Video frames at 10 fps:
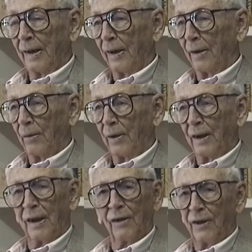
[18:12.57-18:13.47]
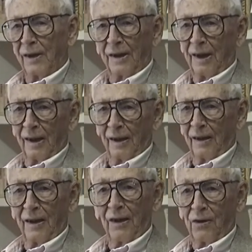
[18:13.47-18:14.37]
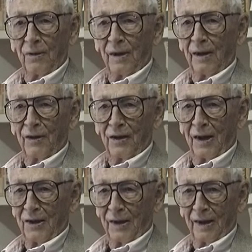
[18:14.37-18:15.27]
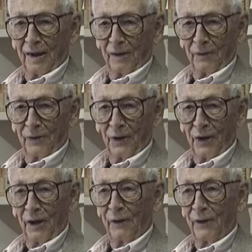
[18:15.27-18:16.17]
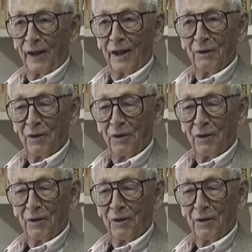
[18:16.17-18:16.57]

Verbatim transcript: that we never did get an inch of advertising out of out of A.F.